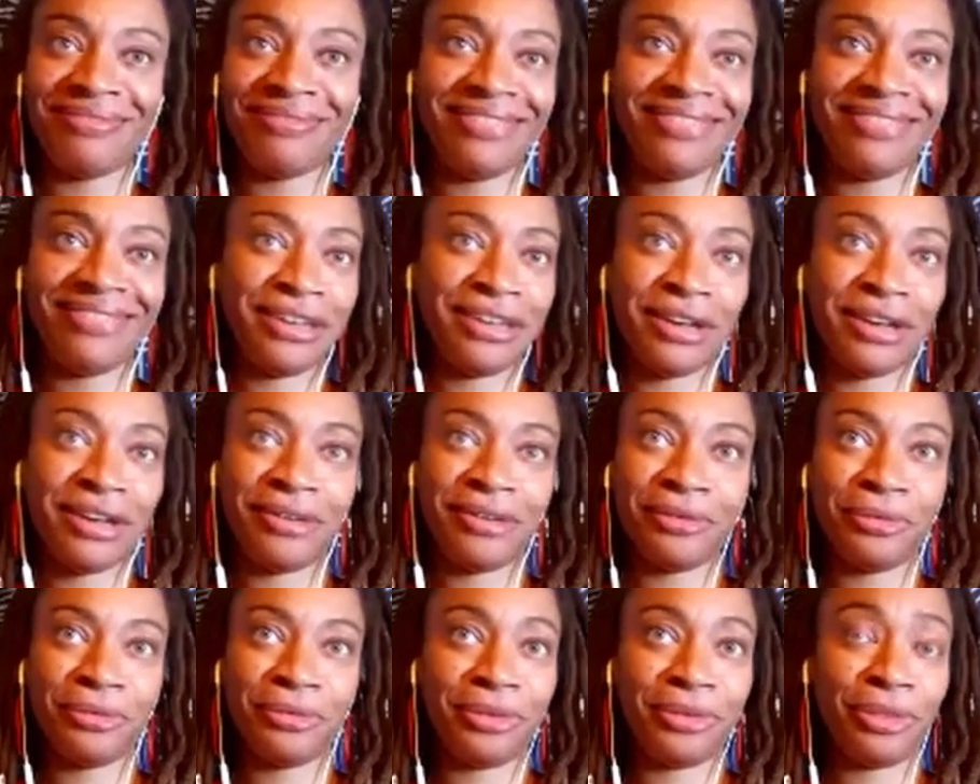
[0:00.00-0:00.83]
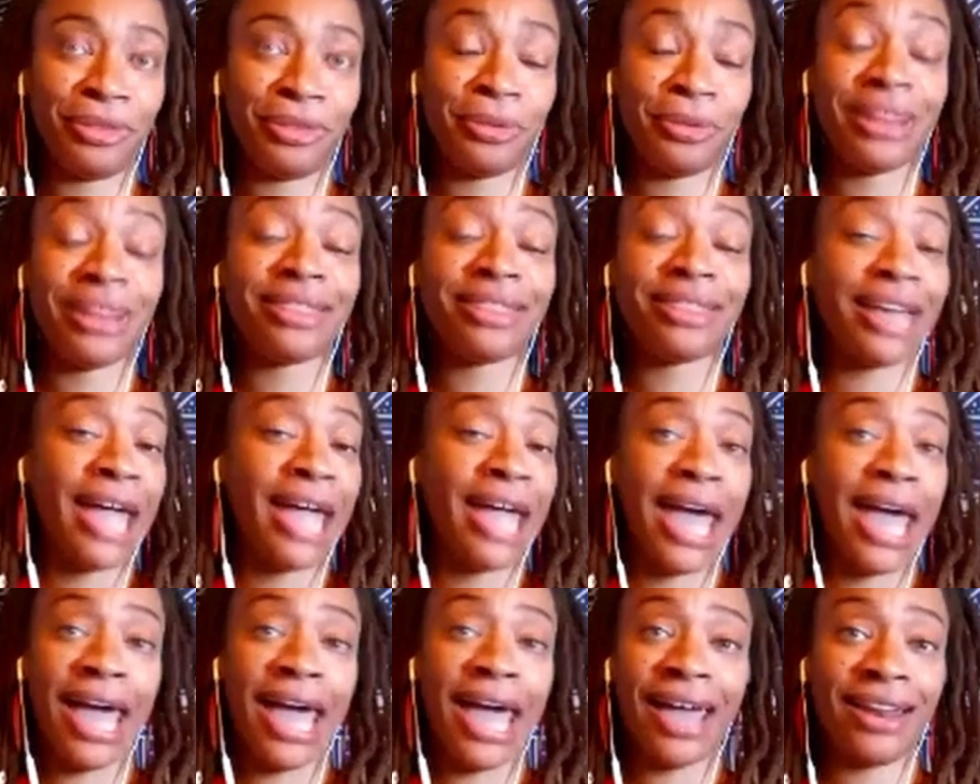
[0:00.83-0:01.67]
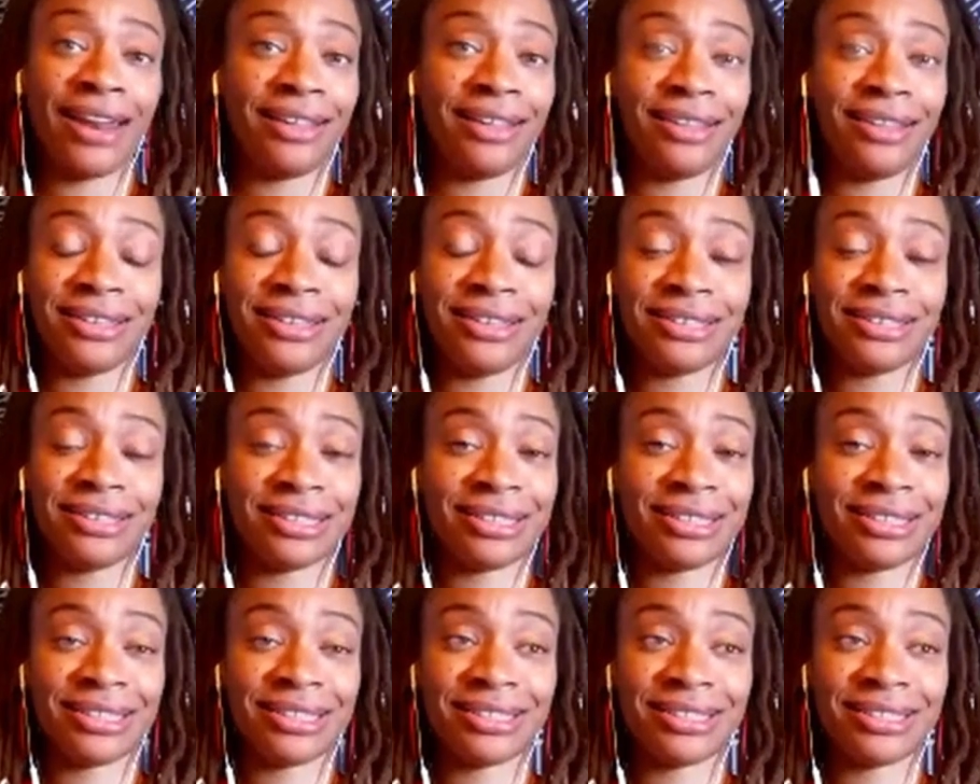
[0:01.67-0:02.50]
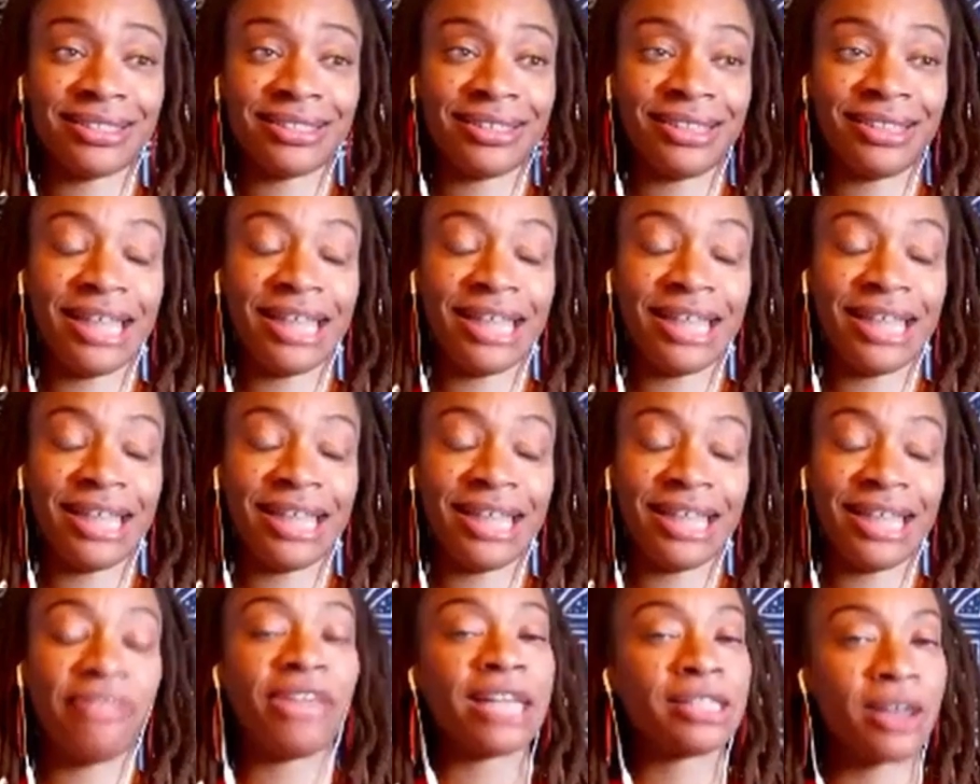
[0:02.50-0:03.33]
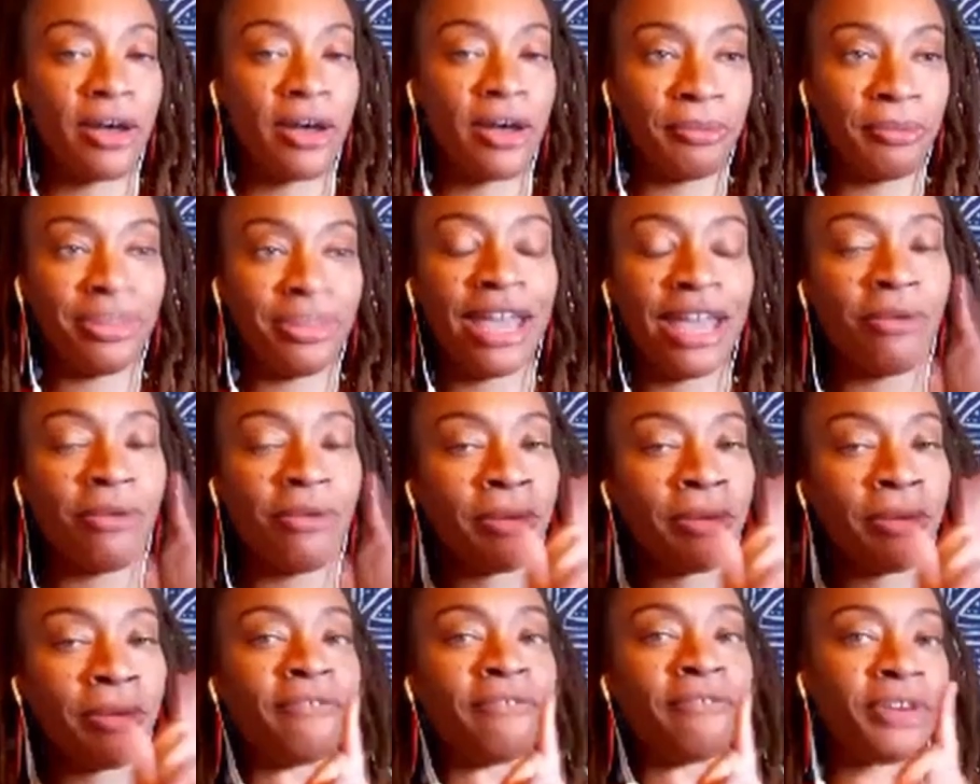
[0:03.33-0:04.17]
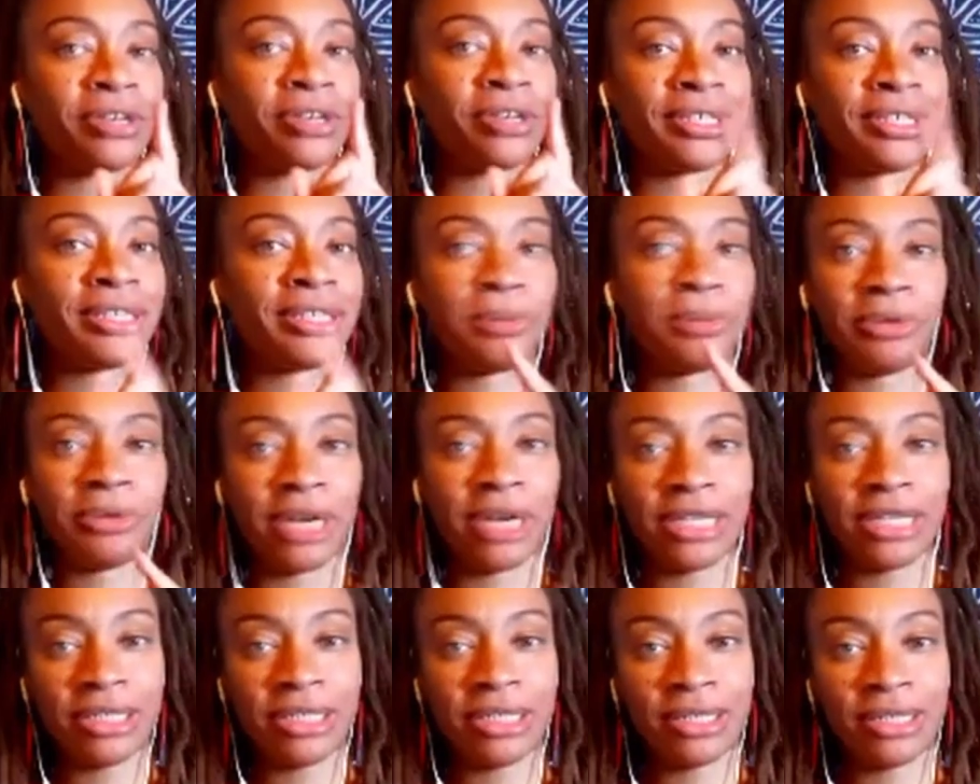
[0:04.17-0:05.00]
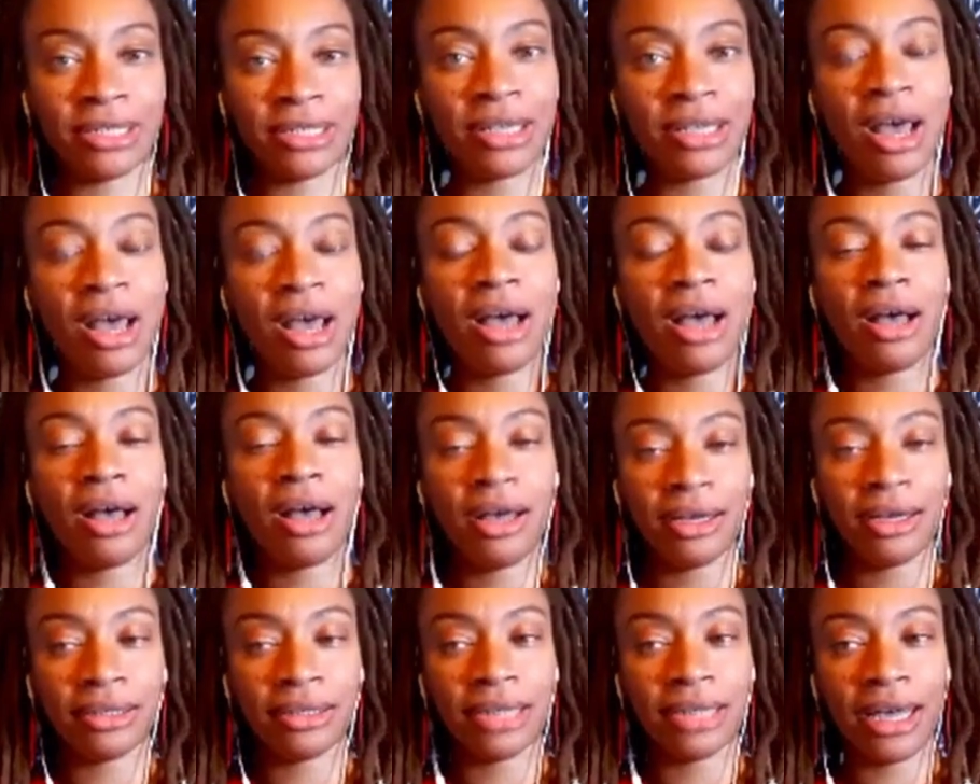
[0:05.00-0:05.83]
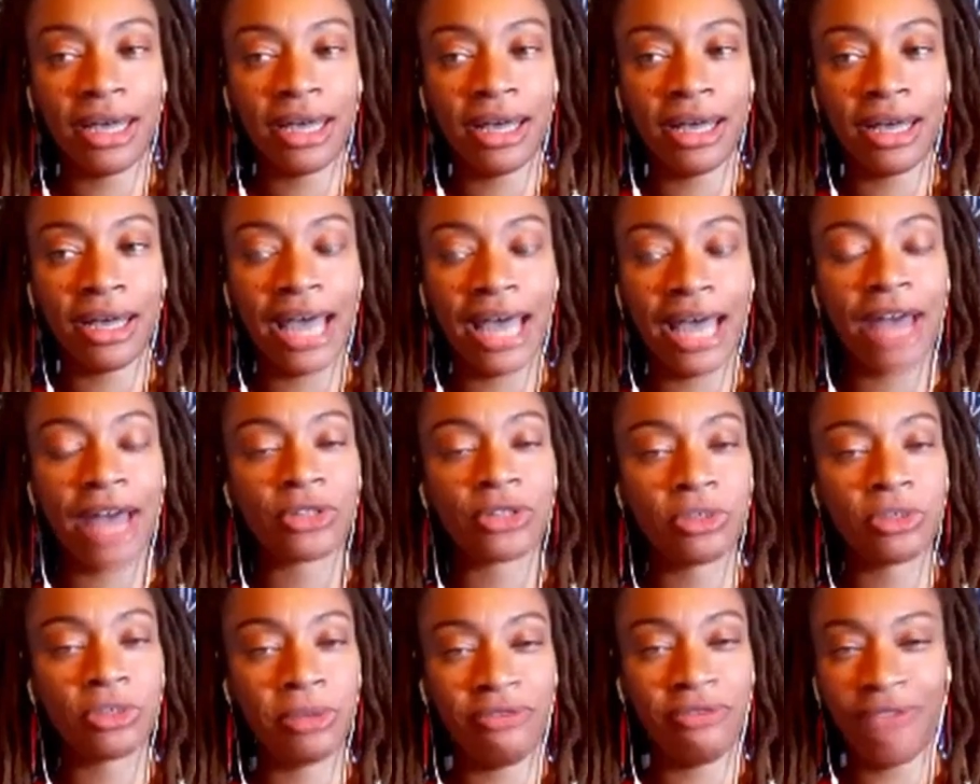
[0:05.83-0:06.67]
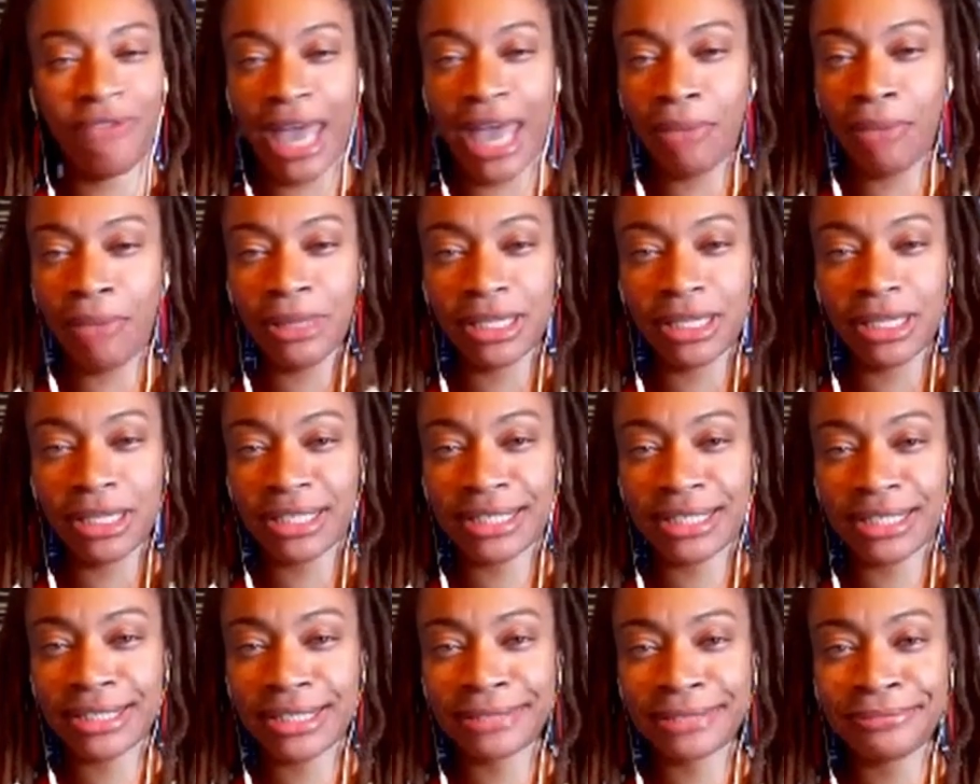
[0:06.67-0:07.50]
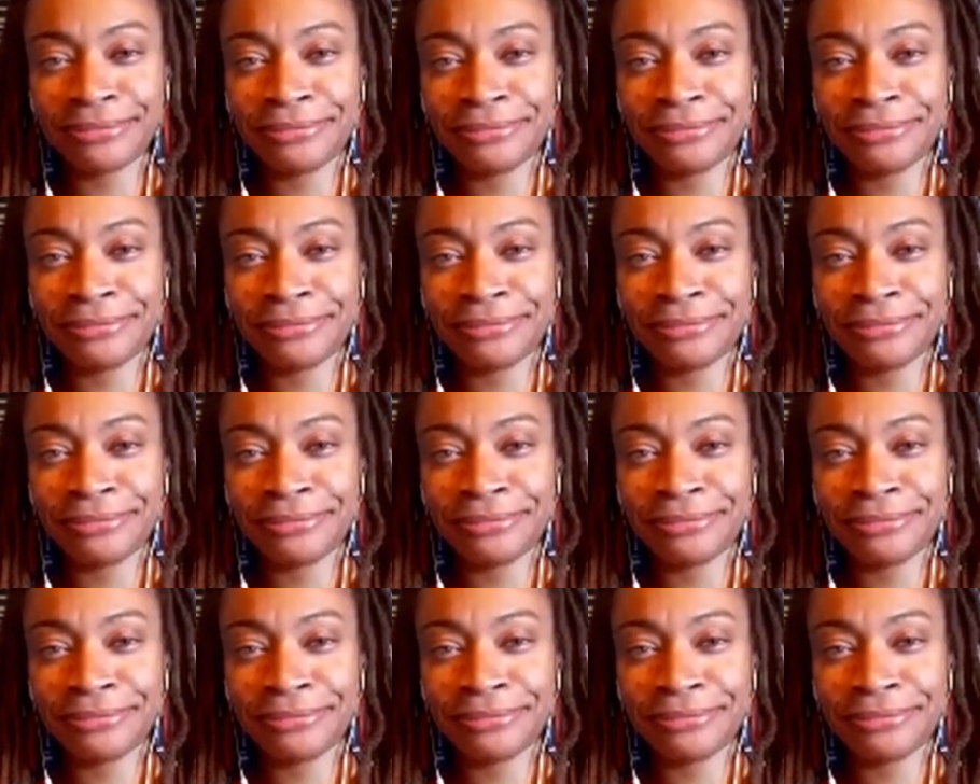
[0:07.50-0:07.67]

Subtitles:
you know, with what they had, and they just they taught they were my first inspirations on how to be fabulous,